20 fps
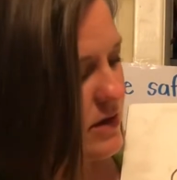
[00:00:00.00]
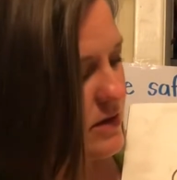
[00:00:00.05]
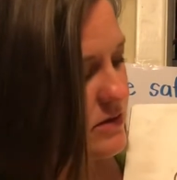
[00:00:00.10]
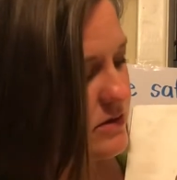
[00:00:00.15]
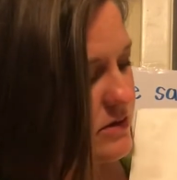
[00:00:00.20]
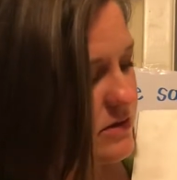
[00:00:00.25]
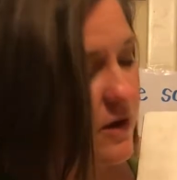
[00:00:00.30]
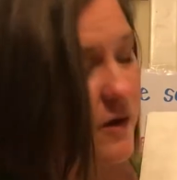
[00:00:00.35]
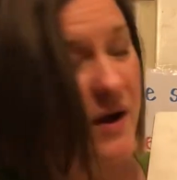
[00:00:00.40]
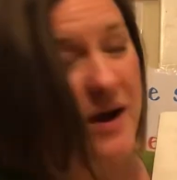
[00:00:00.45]

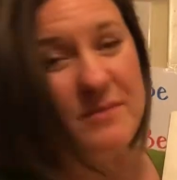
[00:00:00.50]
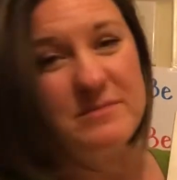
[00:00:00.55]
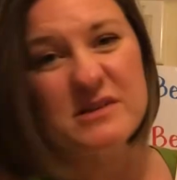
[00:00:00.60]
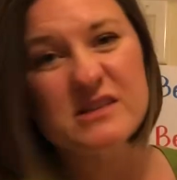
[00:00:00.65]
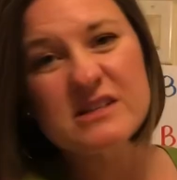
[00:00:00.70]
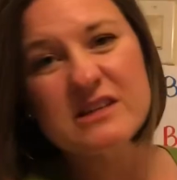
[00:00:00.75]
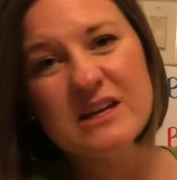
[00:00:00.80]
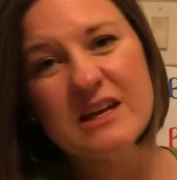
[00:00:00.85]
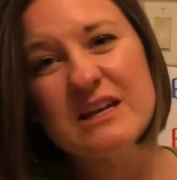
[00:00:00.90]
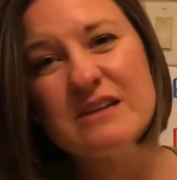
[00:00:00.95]
So I'm
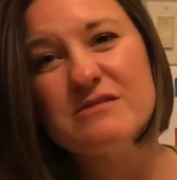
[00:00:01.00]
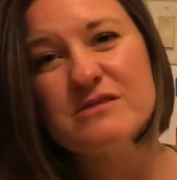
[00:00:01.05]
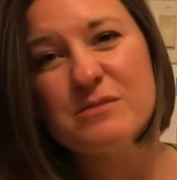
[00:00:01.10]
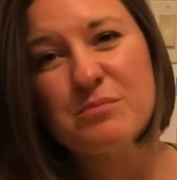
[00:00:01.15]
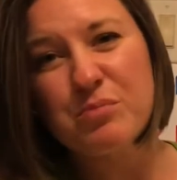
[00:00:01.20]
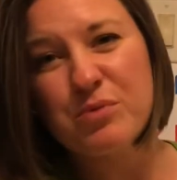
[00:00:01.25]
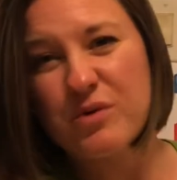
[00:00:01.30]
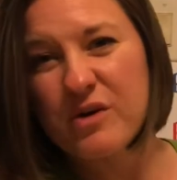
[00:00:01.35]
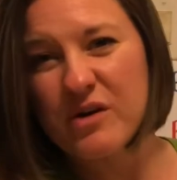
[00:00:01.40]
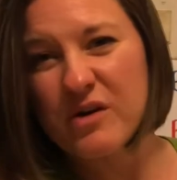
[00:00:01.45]
just going to use a
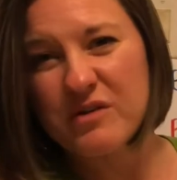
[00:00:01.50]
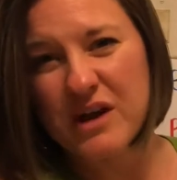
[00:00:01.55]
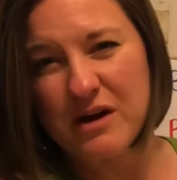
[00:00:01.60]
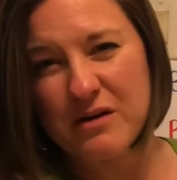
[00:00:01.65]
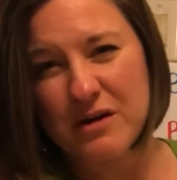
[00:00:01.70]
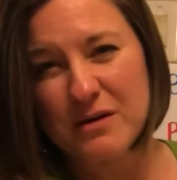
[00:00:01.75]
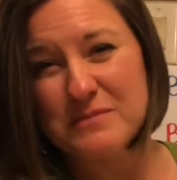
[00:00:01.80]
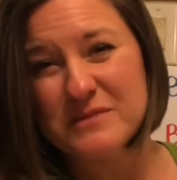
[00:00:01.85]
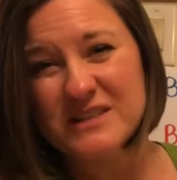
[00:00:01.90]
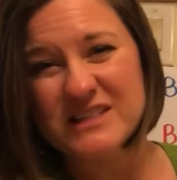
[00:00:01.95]

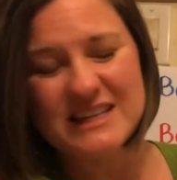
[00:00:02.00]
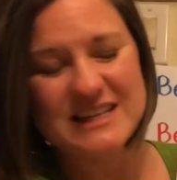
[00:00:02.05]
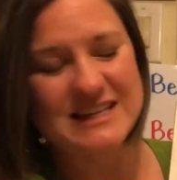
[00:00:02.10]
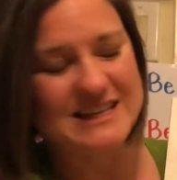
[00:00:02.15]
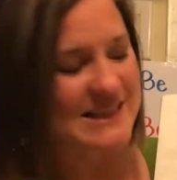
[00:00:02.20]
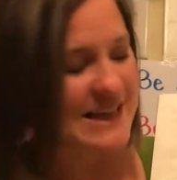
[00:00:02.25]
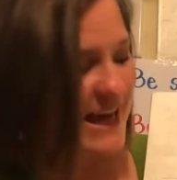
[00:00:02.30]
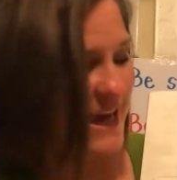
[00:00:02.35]
pronoun. I'm just going to say